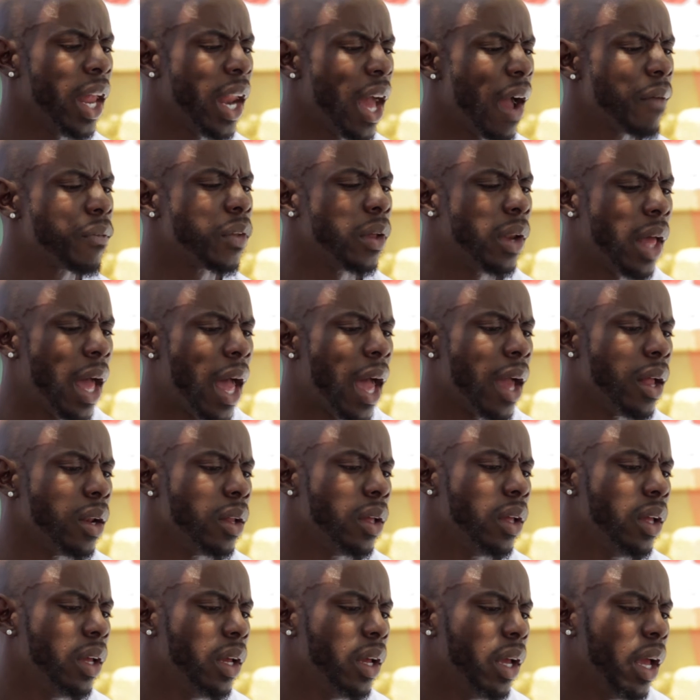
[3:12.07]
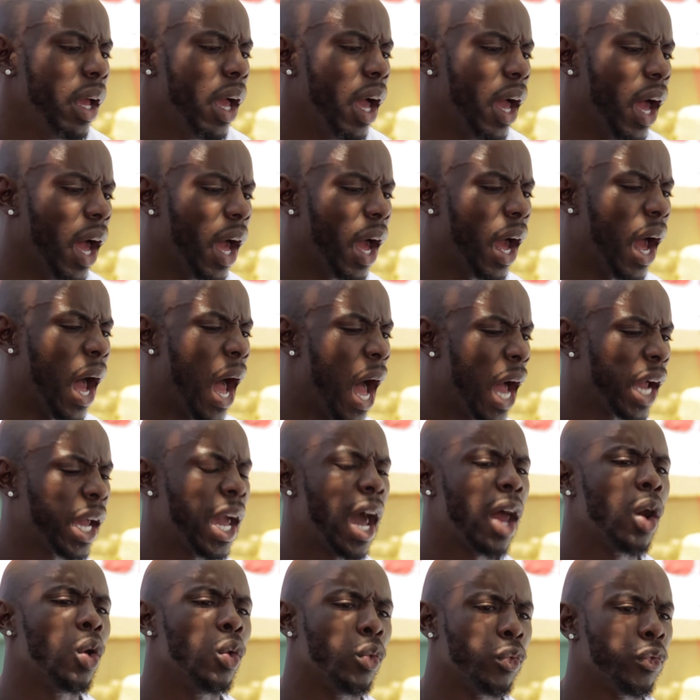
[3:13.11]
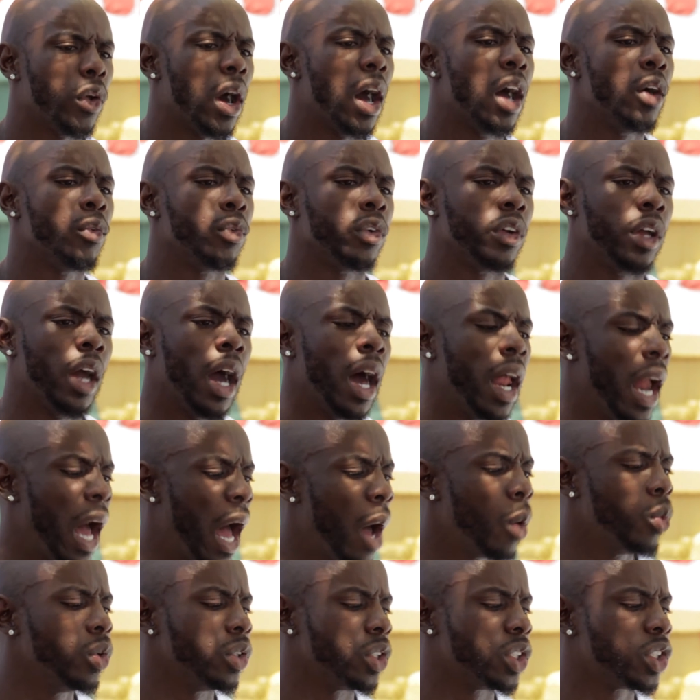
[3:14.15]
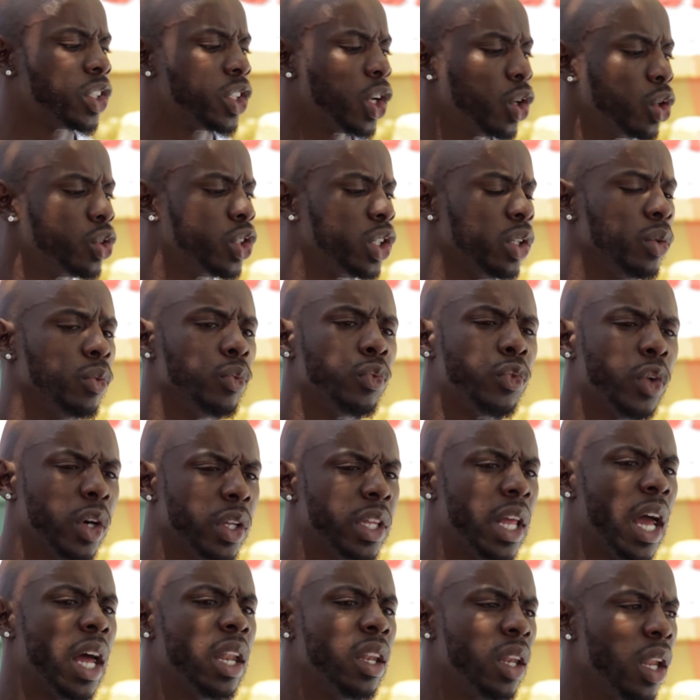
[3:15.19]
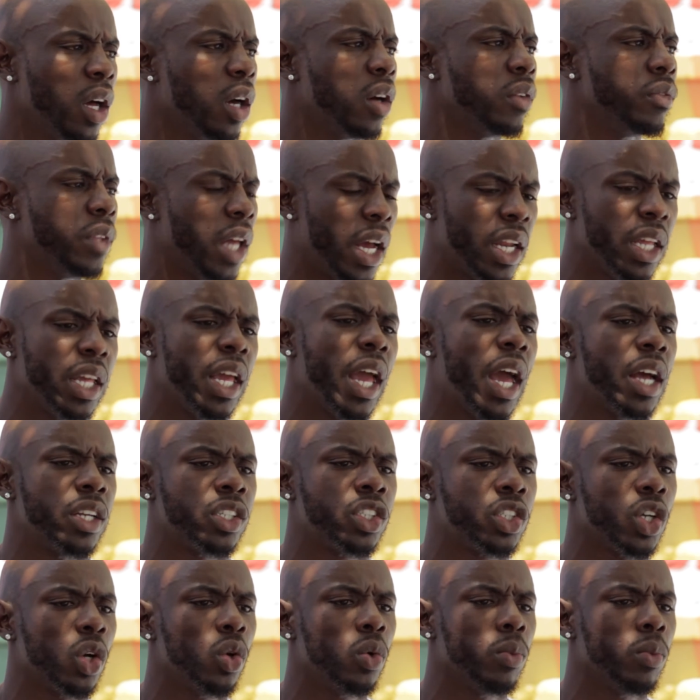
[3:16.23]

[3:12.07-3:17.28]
after that, I got on fire for God. I was searching for that love that he had showed